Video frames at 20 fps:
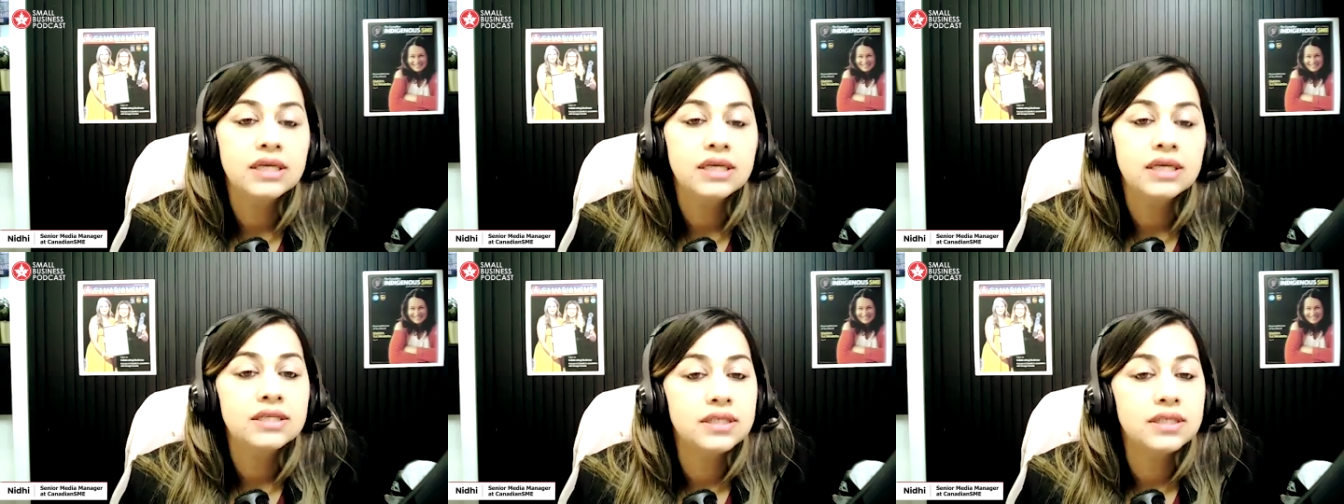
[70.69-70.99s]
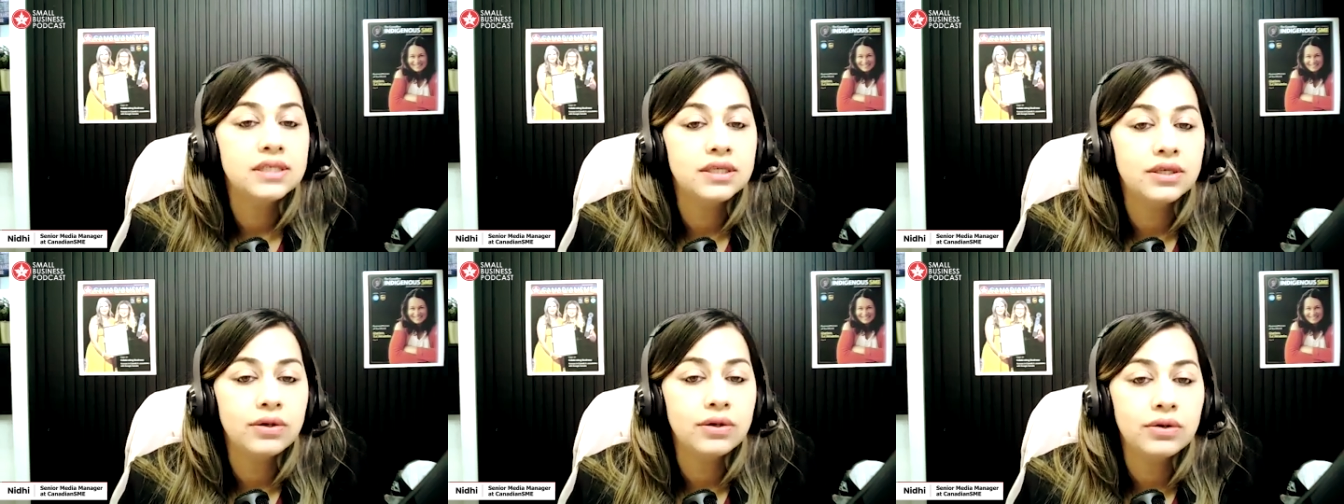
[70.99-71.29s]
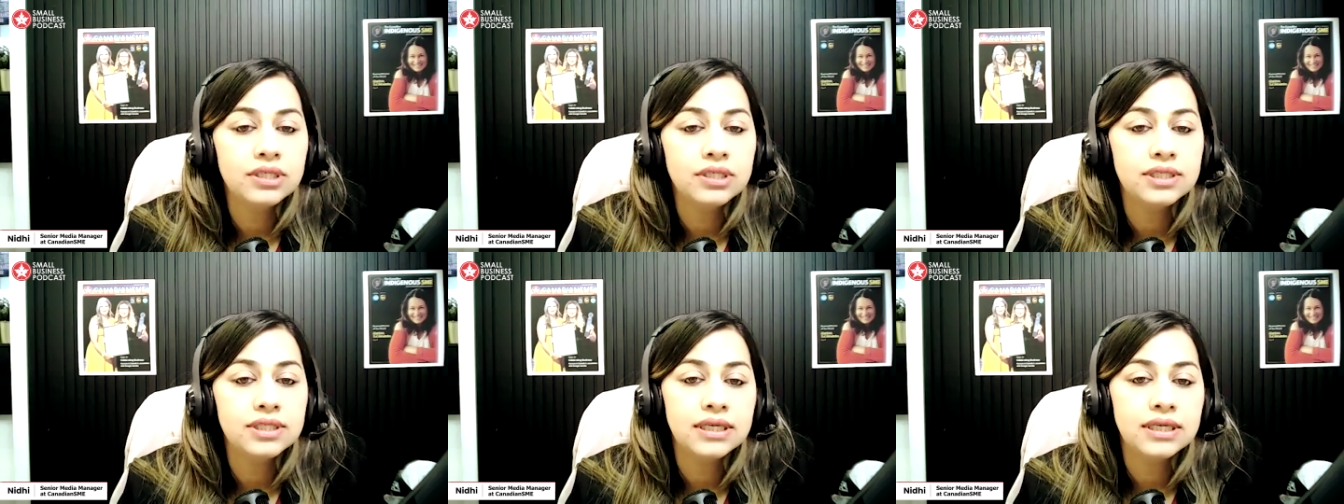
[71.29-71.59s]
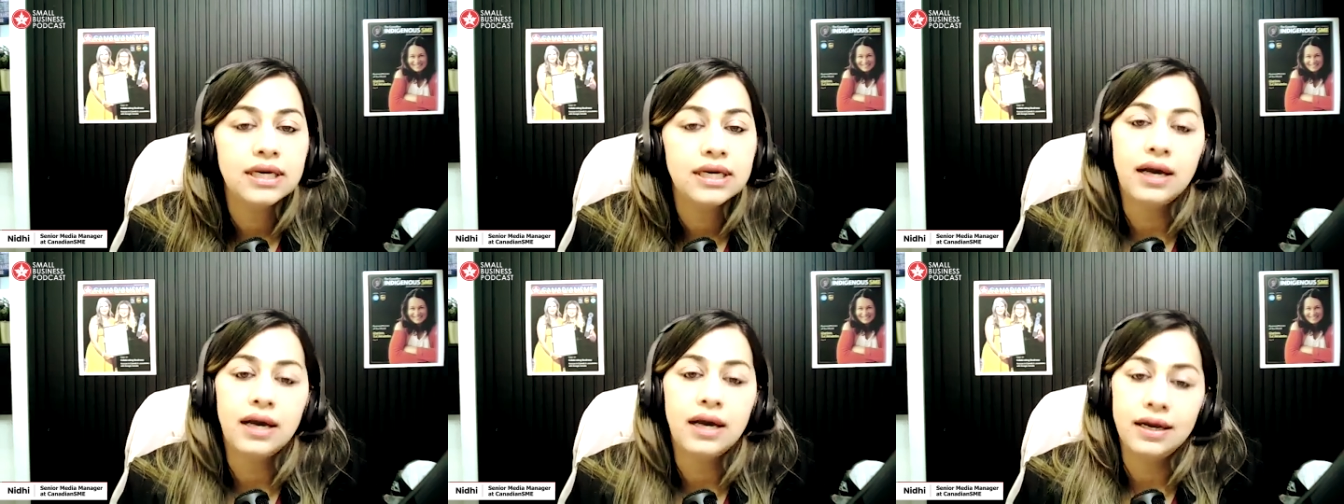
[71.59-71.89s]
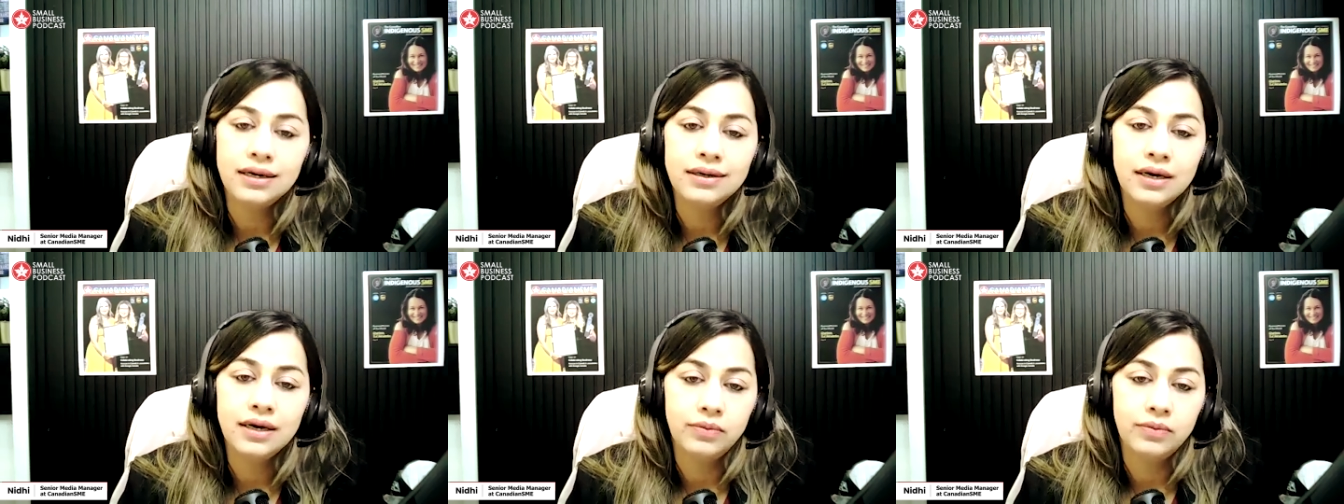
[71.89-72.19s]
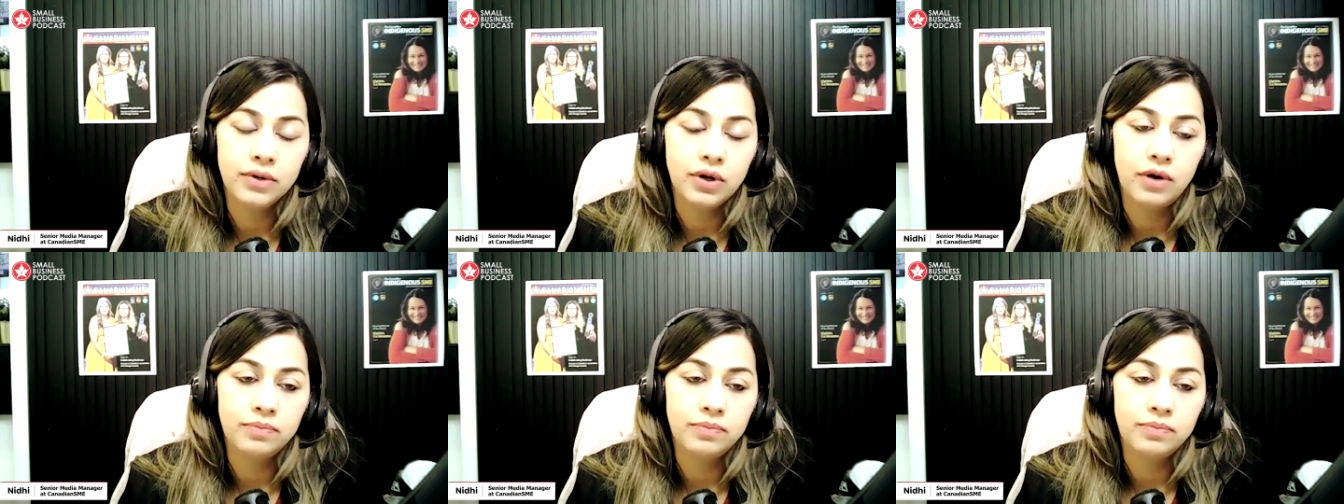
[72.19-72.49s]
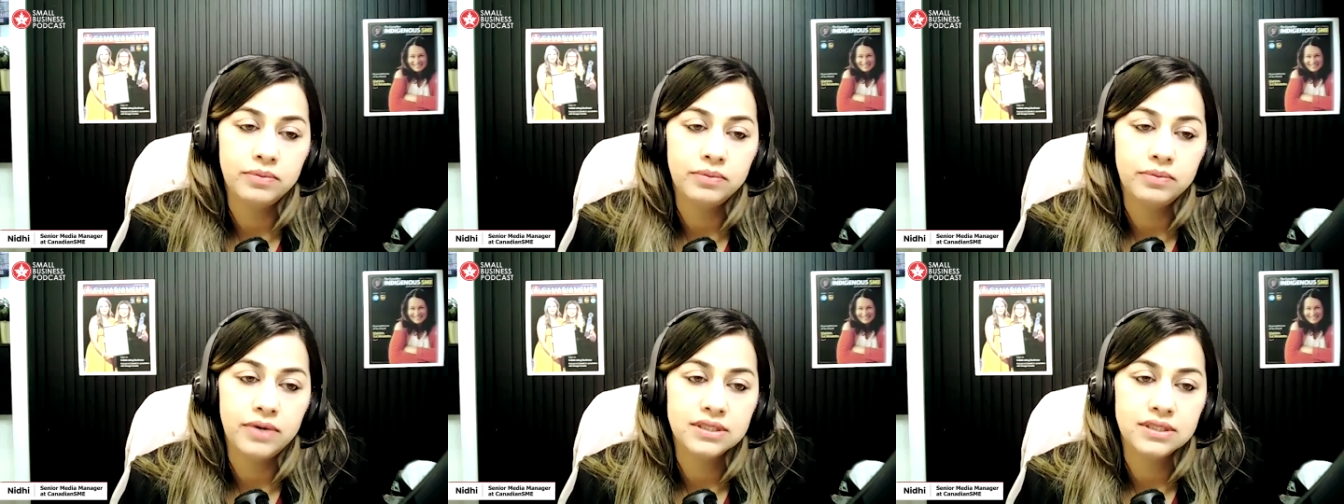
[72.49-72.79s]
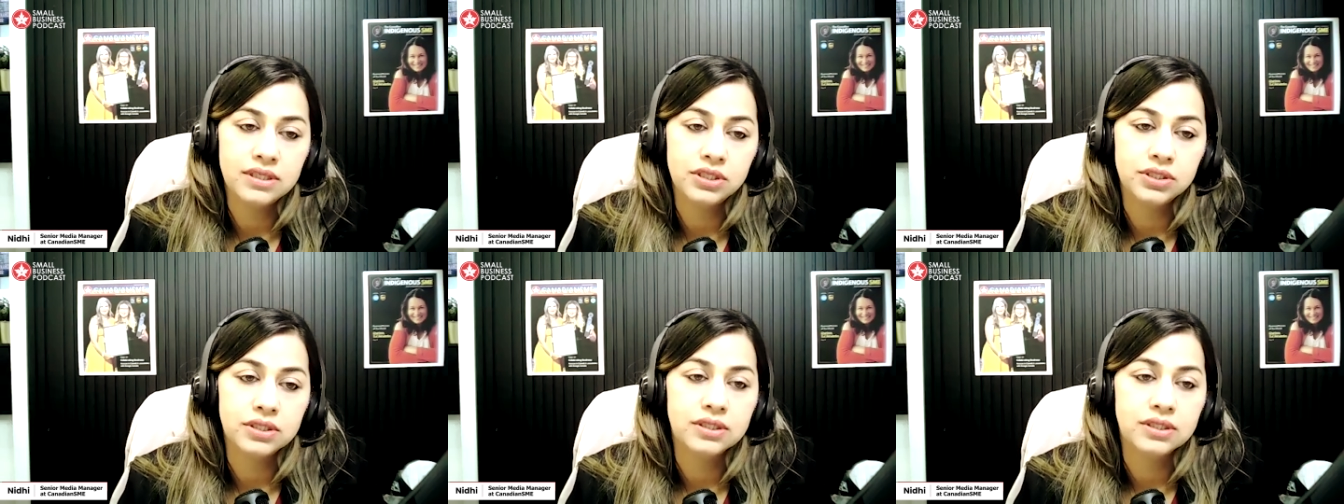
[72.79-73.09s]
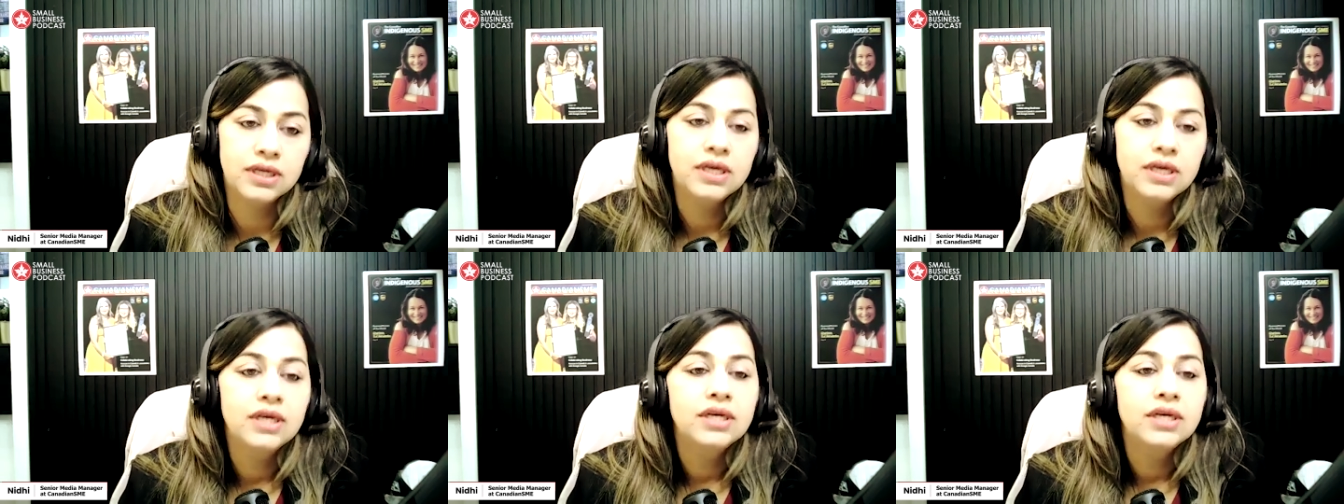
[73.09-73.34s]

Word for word: security, and network optimization.